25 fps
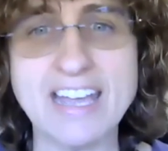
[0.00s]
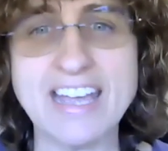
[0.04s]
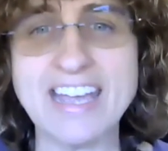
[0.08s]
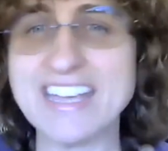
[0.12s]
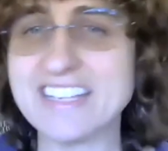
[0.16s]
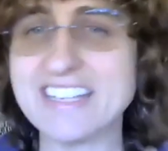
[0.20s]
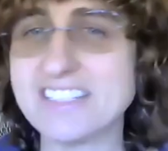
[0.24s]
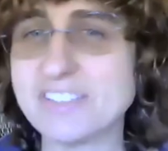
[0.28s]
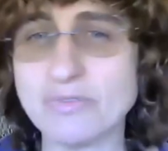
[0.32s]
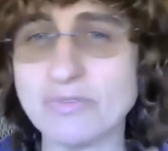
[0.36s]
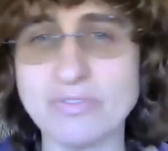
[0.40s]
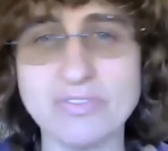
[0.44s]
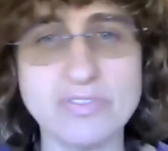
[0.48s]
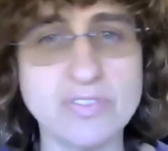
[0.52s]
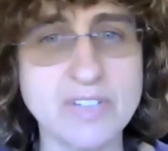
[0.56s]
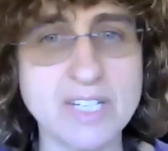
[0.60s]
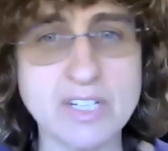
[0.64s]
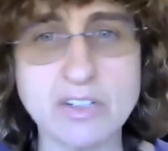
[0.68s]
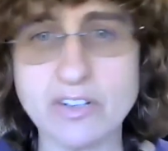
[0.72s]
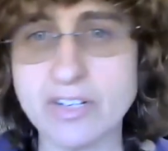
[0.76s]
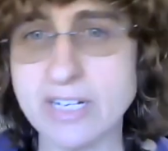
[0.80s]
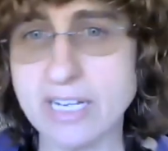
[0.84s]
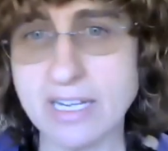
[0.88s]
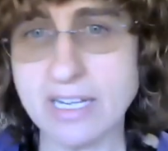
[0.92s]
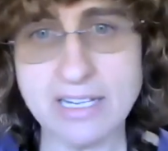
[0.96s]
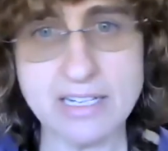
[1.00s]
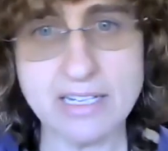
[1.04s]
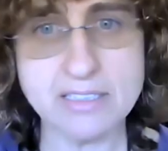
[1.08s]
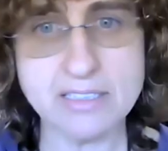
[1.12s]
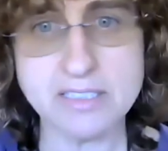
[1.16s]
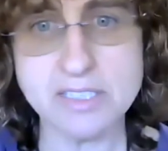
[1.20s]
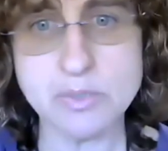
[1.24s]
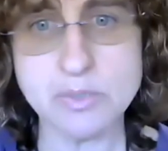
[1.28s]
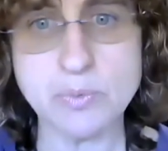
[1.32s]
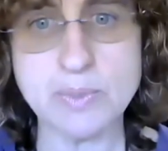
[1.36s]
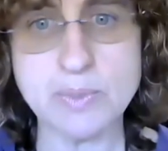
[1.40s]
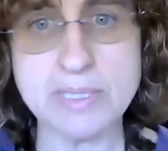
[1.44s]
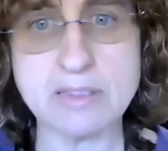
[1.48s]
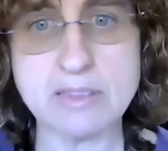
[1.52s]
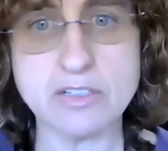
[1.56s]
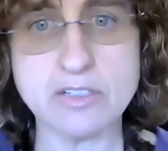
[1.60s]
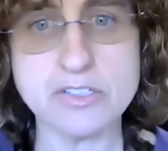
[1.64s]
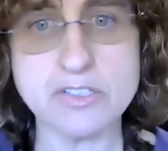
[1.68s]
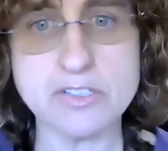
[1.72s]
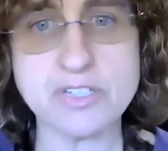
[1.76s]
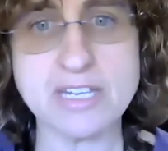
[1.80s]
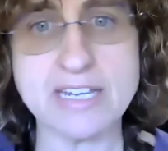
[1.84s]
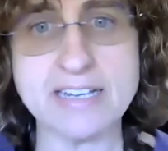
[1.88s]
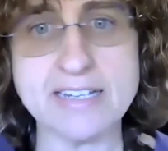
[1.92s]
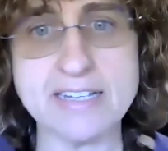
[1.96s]
It's very hard to win
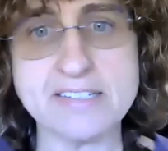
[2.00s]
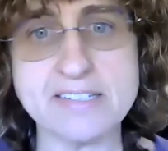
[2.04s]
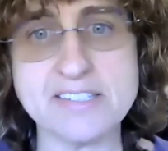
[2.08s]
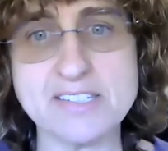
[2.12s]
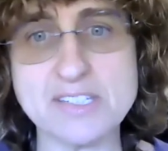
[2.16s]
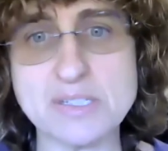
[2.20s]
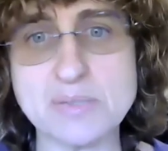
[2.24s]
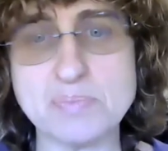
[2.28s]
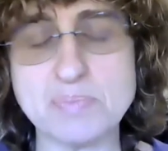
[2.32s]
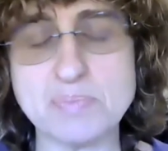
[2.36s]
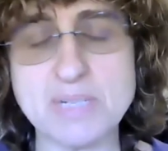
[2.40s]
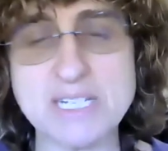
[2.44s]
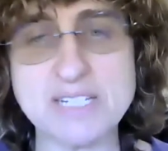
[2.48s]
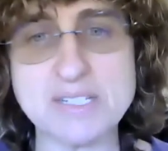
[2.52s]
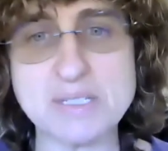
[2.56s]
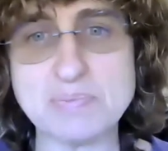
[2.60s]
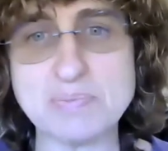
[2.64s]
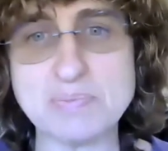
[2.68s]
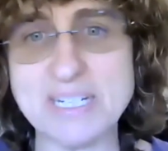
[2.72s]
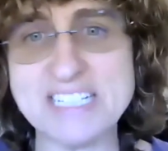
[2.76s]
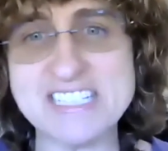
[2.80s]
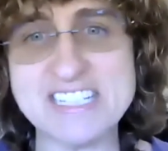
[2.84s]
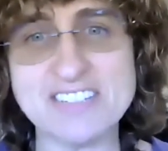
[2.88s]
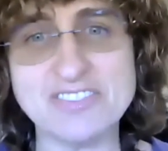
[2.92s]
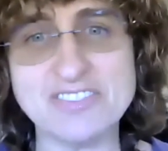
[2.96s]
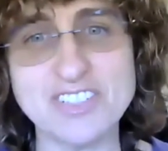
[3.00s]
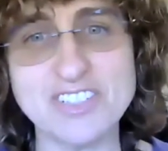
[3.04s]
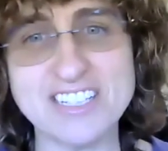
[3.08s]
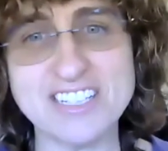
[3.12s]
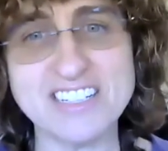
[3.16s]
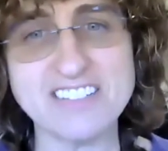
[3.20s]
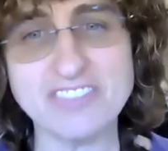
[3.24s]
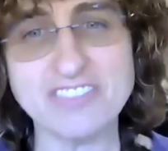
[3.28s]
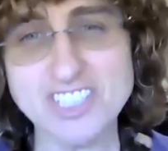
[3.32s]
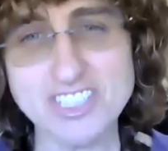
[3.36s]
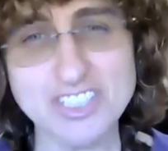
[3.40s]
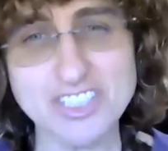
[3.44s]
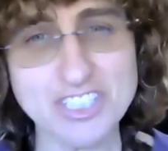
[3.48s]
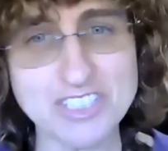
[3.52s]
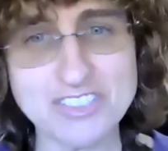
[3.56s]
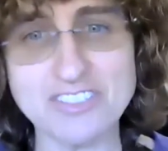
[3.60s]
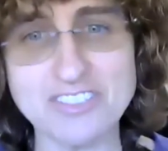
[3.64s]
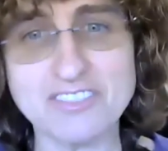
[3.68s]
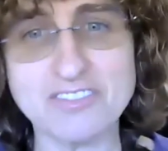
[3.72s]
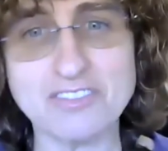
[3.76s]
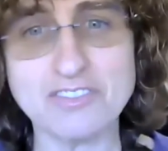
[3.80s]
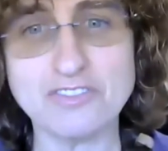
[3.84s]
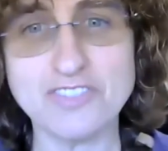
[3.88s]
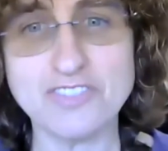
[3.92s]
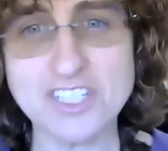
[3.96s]
those cases because by
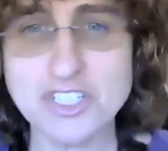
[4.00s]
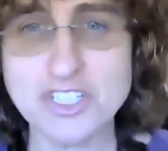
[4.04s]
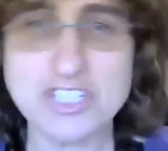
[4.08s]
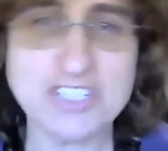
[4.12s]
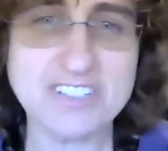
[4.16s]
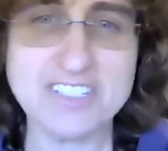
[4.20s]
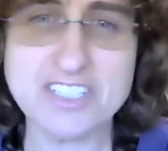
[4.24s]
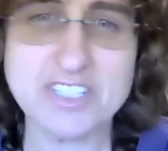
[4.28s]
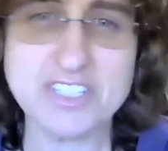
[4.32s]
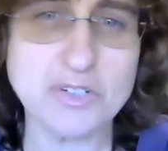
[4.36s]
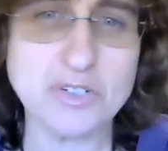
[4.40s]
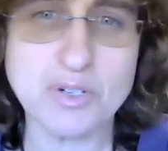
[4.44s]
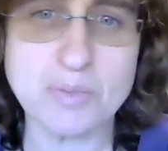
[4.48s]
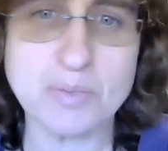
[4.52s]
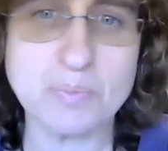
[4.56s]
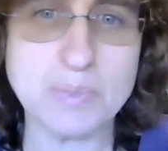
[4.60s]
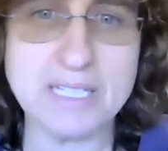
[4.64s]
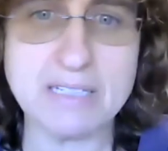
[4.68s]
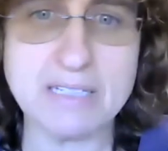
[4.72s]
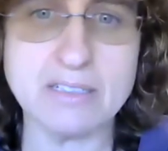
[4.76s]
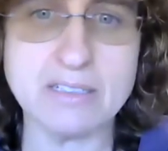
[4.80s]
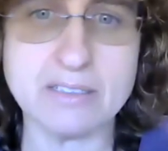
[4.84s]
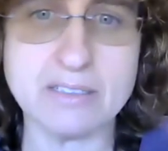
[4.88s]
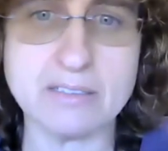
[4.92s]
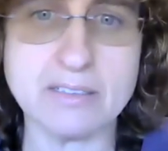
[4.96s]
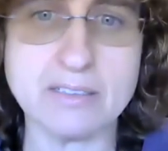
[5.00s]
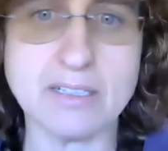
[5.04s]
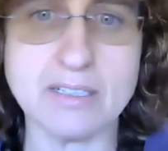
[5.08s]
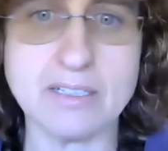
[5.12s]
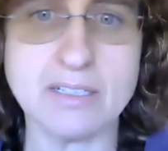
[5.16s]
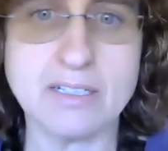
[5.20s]
definition, fiction is your opinion.